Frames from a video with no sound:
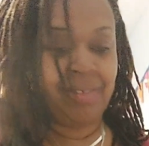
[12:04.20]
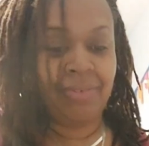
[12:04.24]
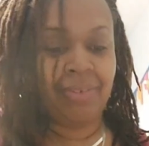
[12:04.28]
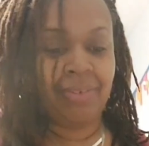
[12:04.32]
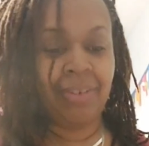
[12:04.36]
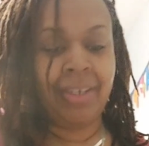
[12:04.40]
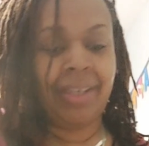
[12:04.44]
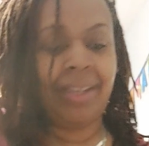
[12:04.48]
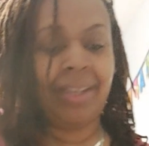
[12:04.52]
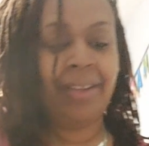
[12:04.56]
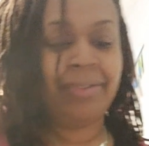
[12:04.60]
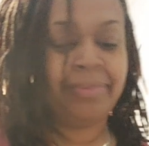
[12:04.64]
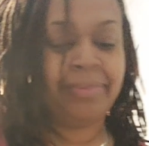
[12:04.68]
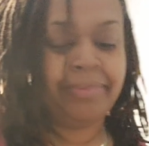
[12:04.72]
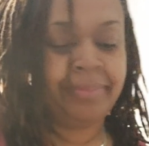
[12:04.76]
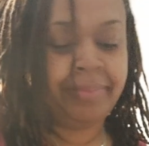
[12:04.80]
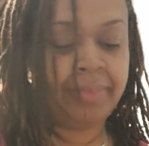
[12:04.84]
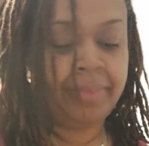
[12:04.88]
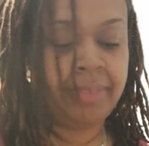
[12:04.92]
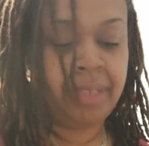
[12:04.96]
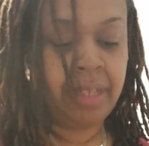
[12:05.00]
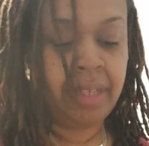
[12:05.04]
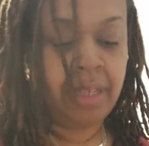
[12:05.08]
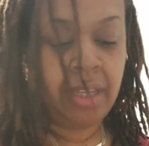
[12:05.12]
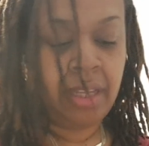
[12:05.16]
right now.
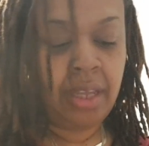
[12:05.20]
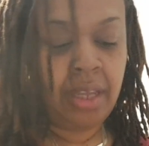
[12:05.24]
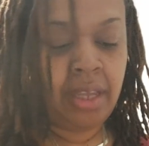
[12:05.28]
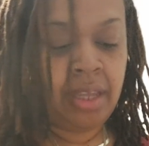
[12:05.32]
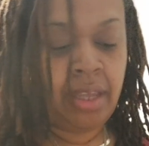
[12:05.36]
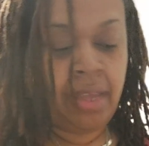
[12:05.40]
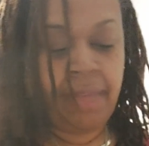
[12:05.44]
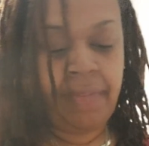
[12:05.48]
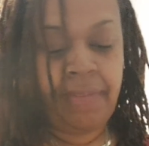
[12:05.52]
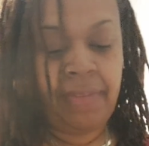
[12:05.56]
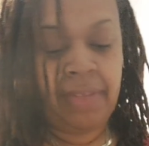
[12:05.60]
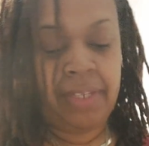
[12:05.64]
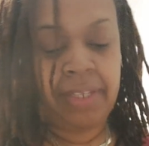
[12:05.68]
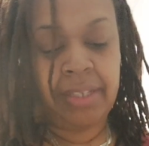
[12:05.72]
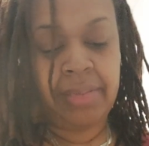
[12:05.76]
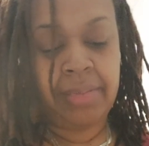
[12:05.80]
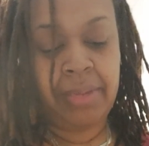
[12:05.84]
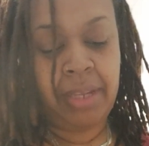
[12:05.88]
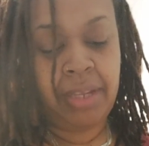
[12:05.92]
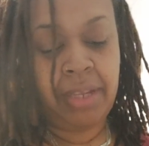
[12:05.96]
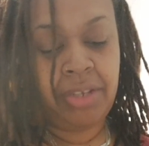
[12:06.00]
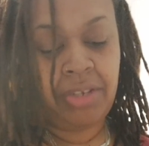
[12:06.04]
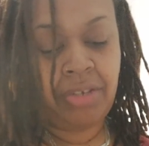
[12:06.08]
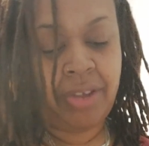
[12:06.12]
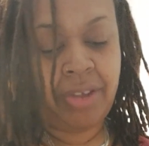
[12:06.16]
Fixing
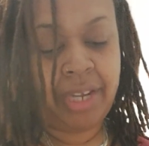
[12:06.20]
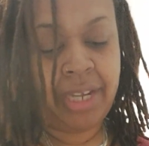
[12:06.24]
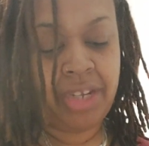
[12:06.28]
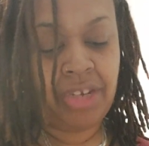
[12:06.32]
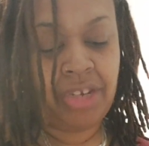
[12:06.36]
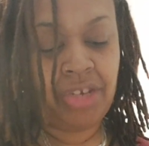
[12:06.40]
me a drink.